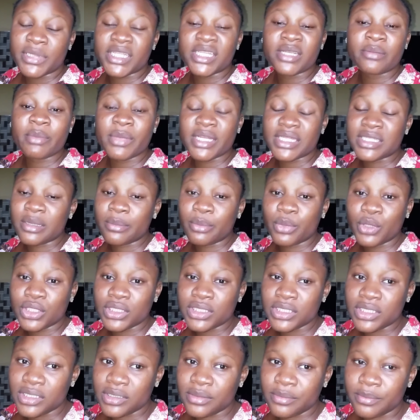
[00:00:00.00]

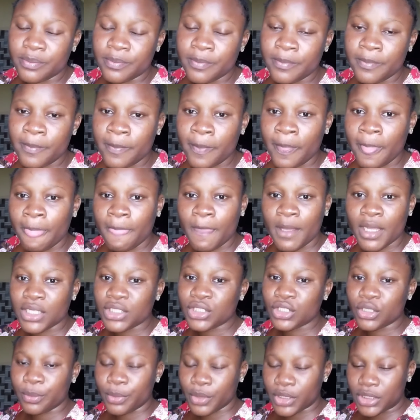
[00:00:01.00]
metabolism in
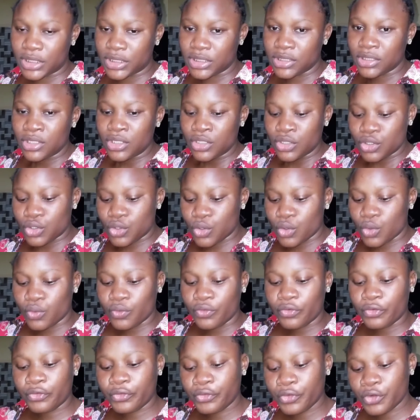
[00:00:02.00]
your body. So
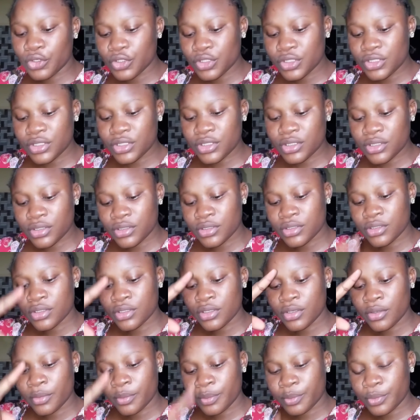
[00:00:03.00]
fruits,
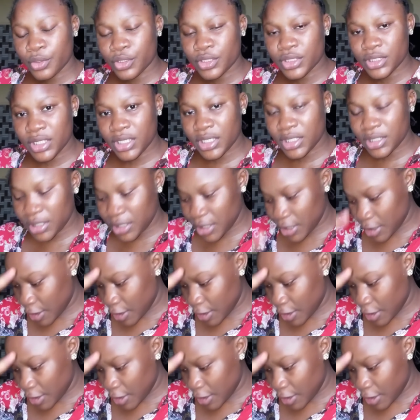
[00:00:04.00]
protein,